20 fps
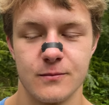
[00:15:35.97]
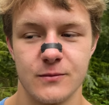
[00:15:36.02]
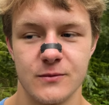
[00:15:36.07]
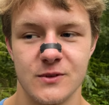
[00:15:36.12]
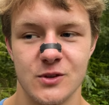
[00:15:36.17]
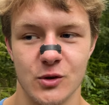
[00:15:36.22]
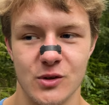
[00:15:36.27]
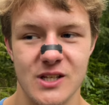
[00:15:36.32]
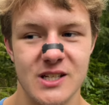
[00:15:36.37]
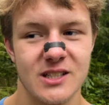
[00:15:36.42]

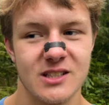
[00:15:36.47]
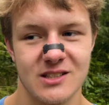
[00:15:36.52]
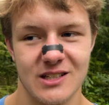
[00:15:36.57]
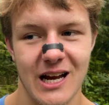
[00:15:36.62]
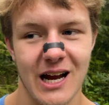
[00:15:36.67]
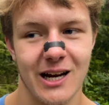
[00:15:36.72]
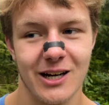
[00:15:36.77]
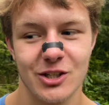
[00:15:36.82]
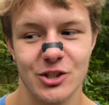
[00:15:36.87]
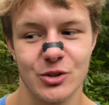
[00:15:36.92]
So this is
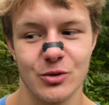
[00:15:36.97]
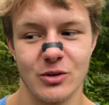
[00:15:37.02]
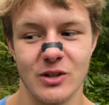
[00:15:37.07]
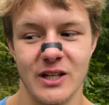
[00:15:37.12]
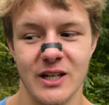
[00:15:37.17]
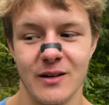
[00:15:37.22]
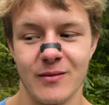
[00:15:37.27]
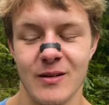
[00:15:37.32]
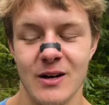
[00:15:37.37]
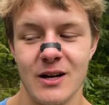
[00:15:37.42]

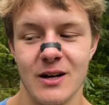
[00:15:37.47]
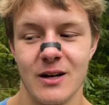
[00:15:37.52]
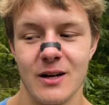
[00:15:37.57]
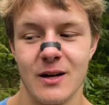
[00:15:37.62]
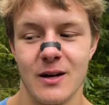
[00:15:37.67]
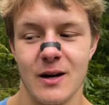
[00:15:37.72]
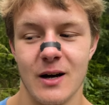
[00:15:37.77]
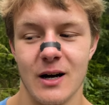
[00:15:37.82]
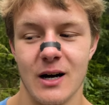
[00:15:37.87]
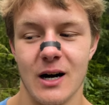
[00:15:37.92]
actually
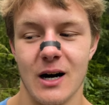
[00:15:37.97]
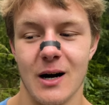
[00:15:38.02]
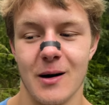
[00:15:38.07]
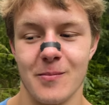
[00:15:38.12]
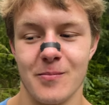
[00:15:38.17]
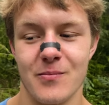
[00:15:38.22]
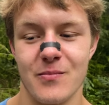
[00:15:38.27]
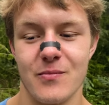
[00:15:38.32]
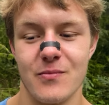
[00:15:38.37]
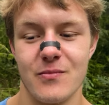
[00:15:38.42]

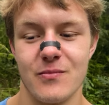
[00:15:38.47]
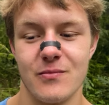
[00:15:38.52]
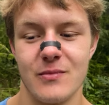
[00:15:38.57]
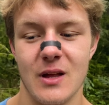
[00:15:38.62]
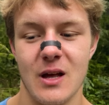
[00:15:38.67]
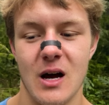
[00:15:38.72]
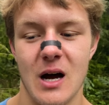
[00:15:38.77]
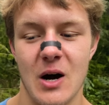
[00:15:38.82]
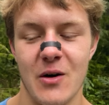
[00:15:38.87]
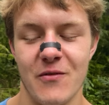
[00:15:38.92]

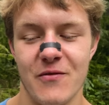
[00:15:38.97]
a